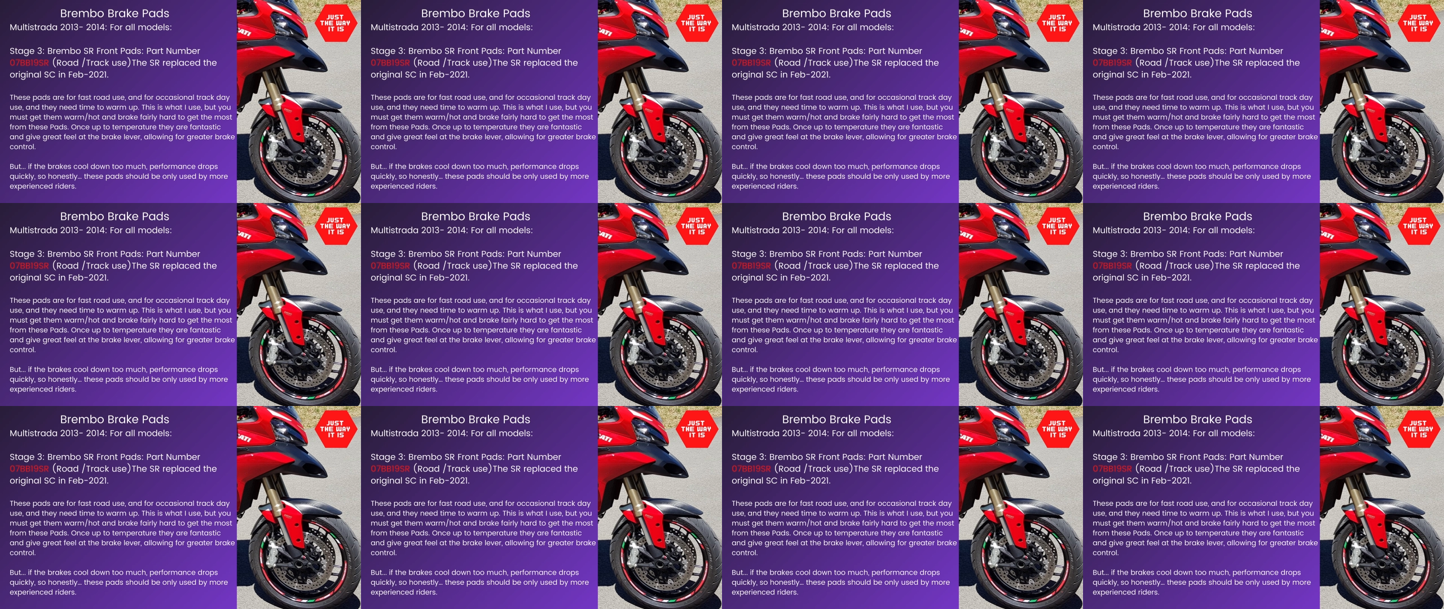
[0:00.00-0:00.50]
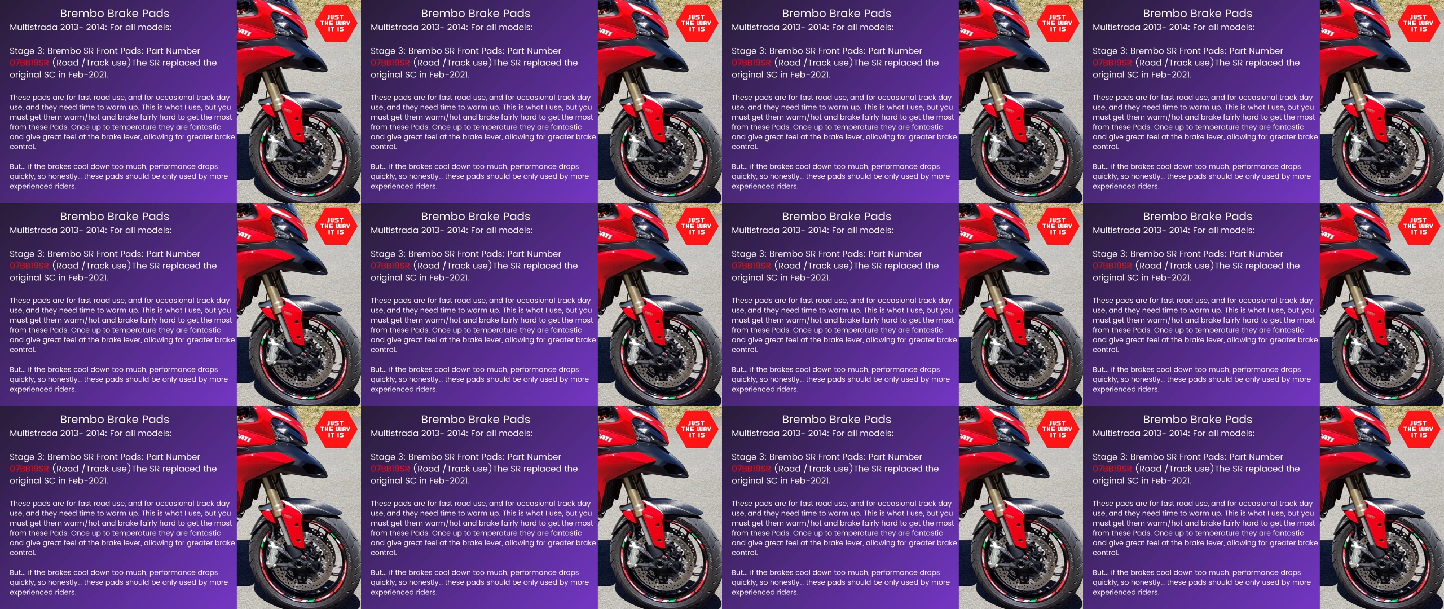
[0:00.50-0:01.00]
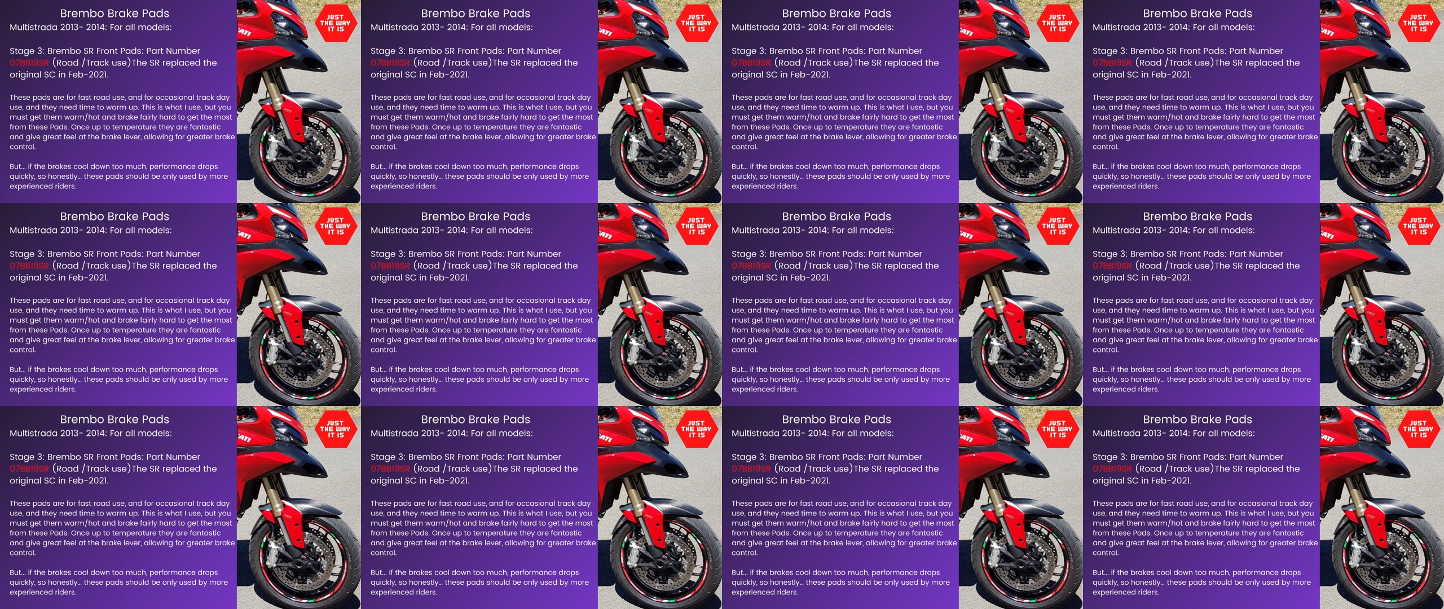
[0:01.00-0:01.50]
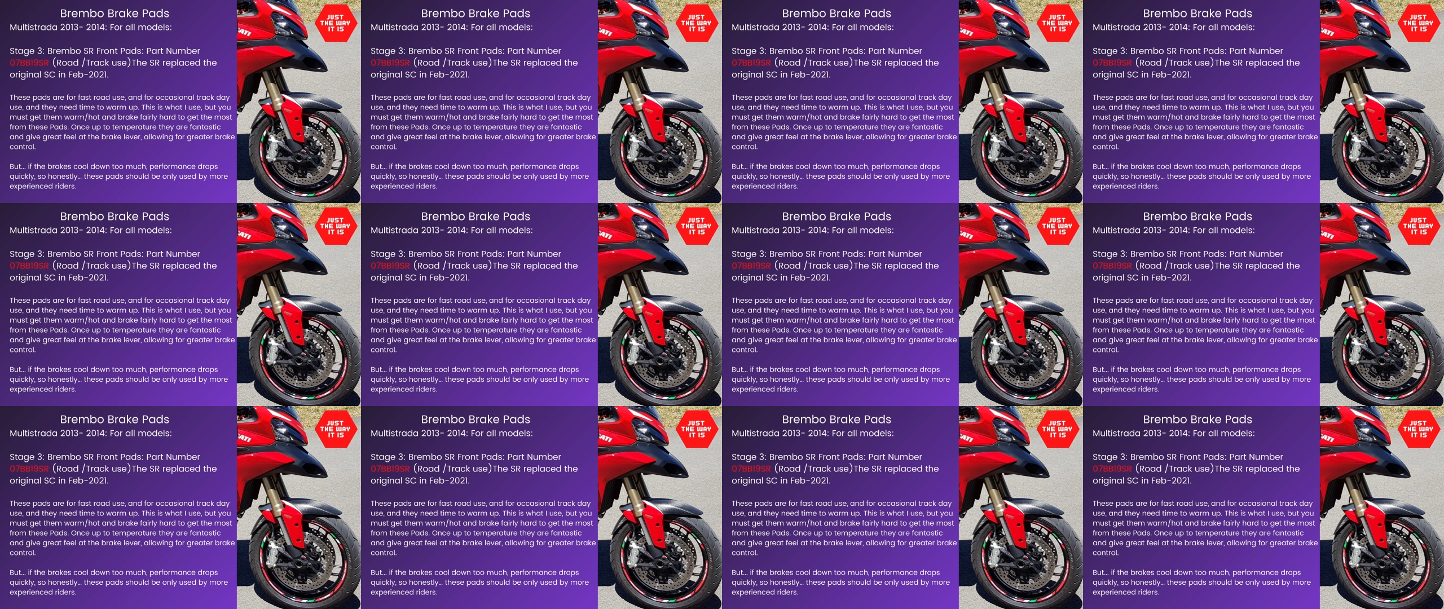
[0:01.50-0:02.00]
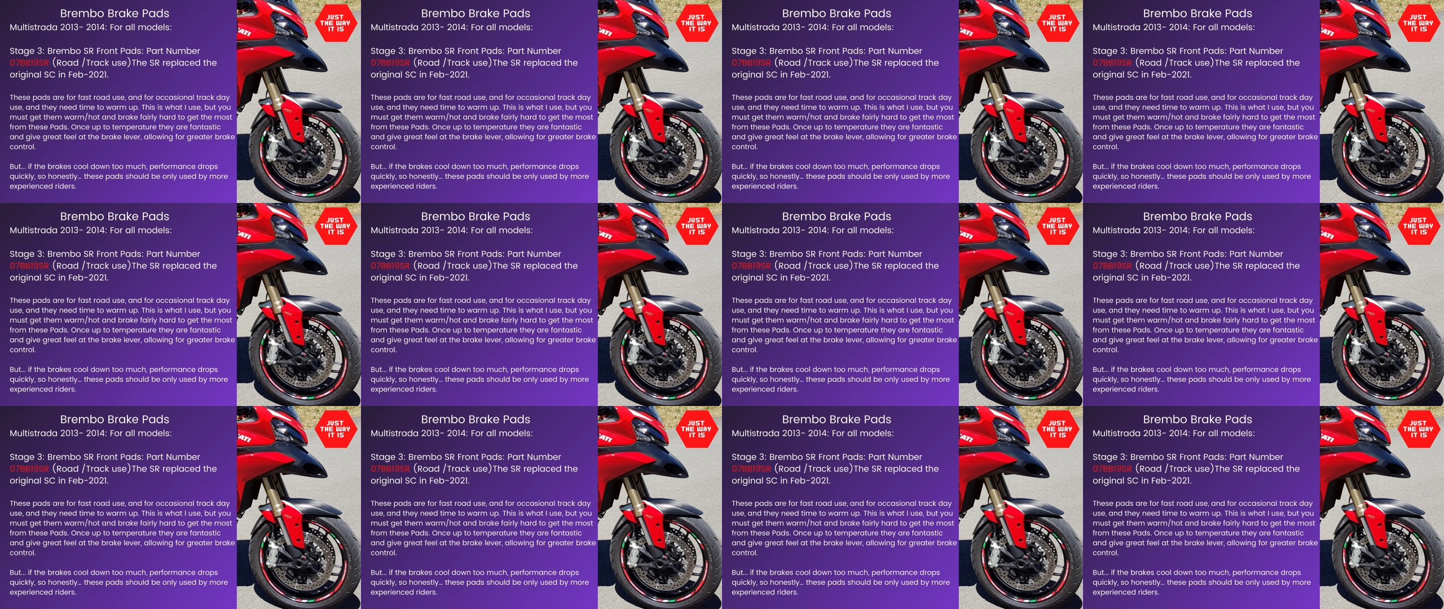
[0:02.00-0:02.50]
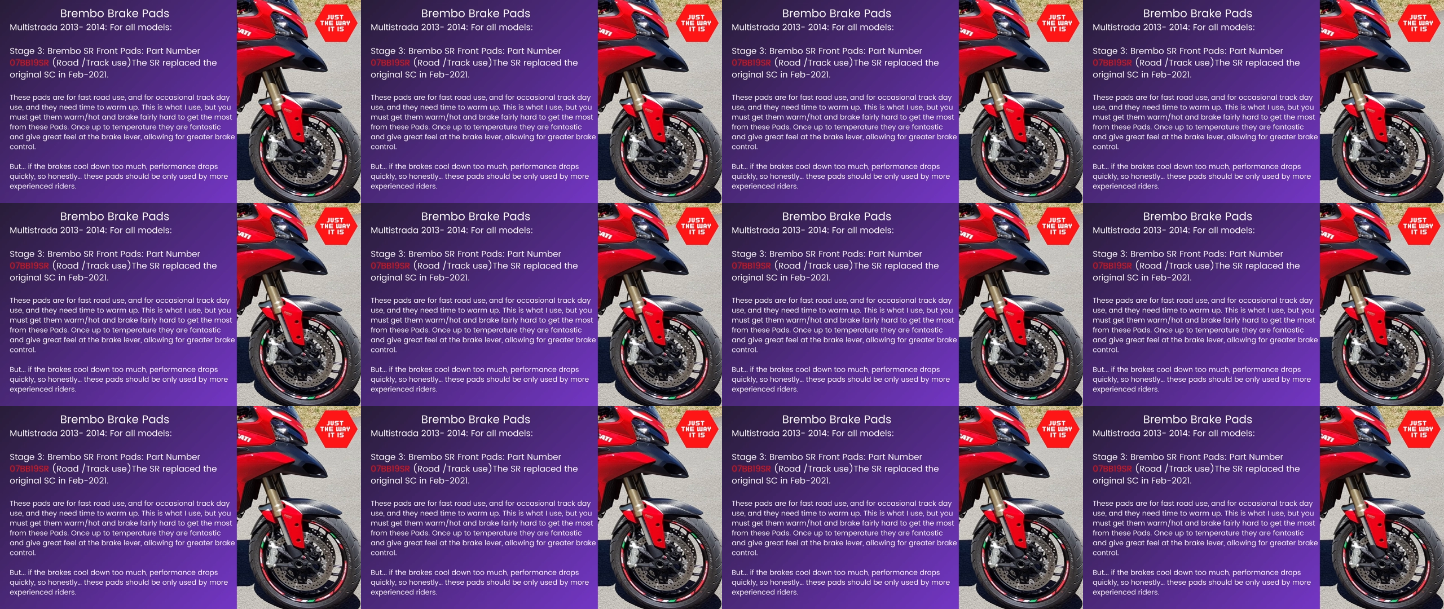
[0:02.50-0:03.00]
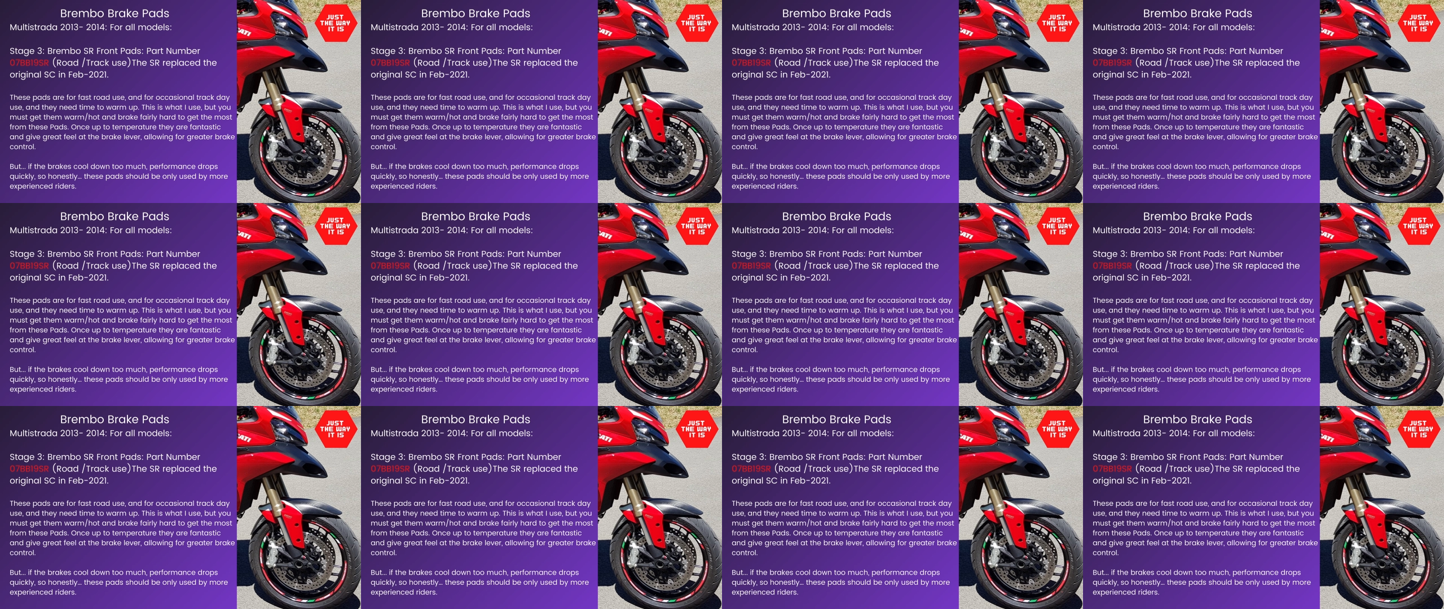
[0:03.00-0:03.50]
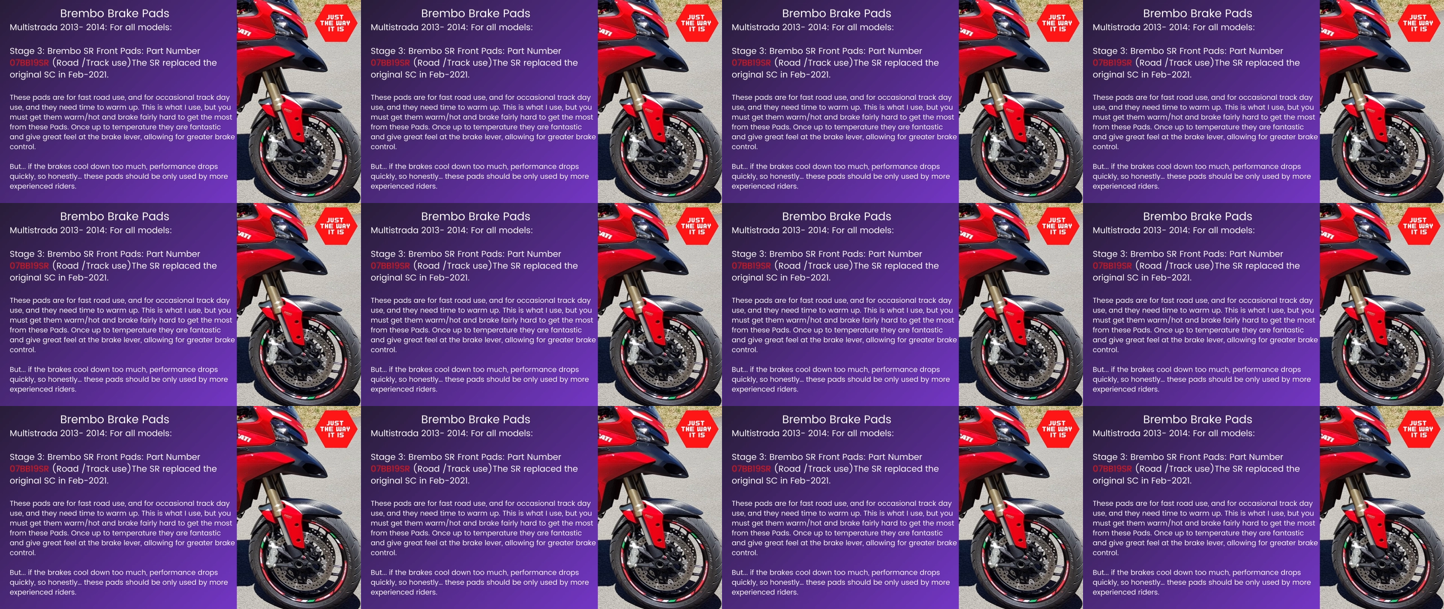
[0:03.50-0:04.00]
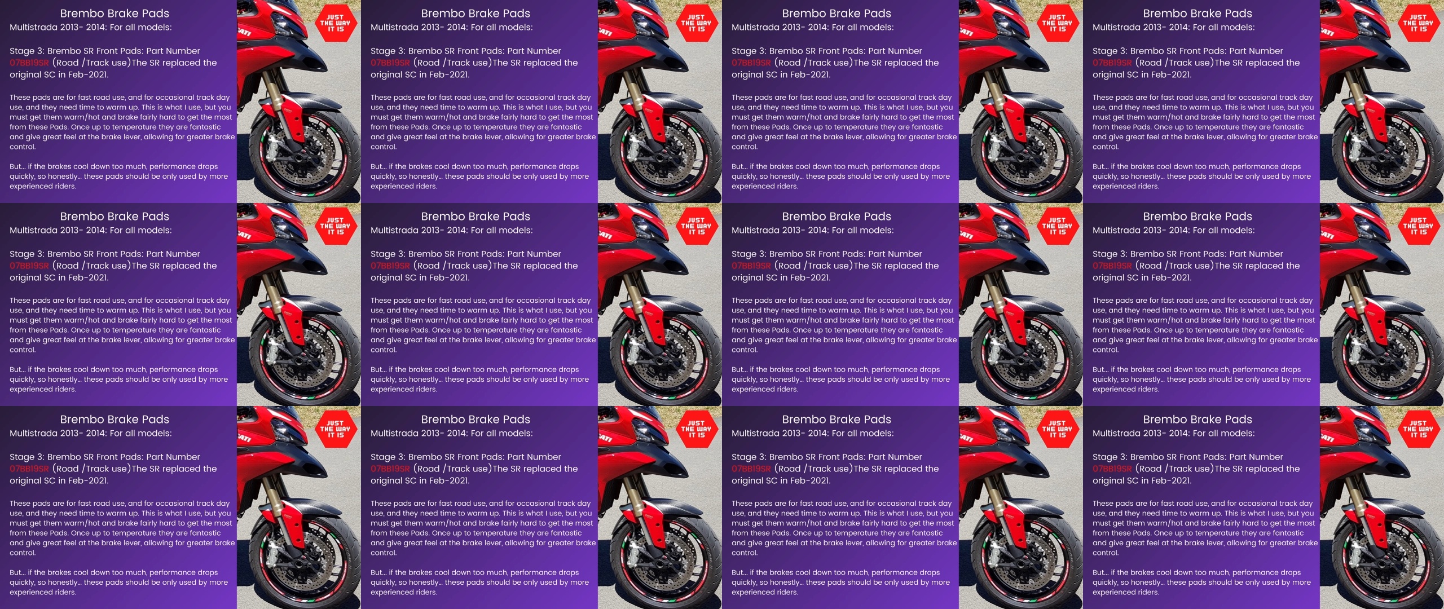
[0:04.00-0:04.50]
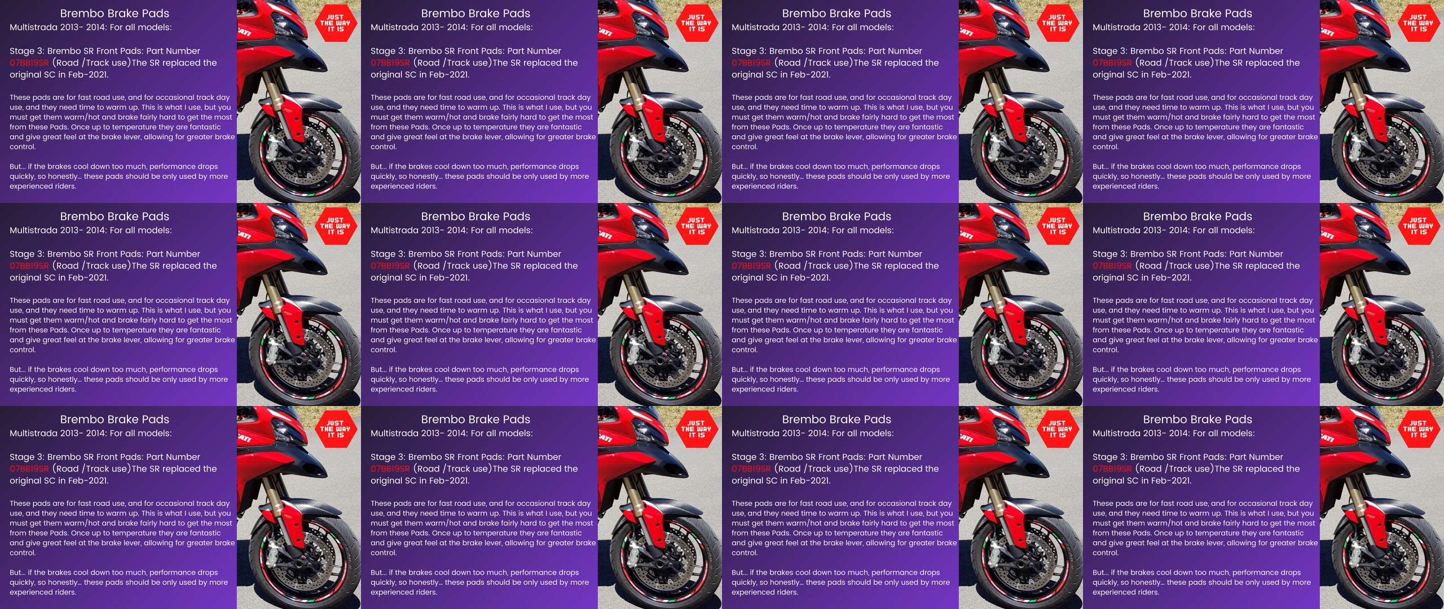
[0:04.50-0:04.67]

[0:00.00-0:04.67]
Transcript: [unreadable: no face in view]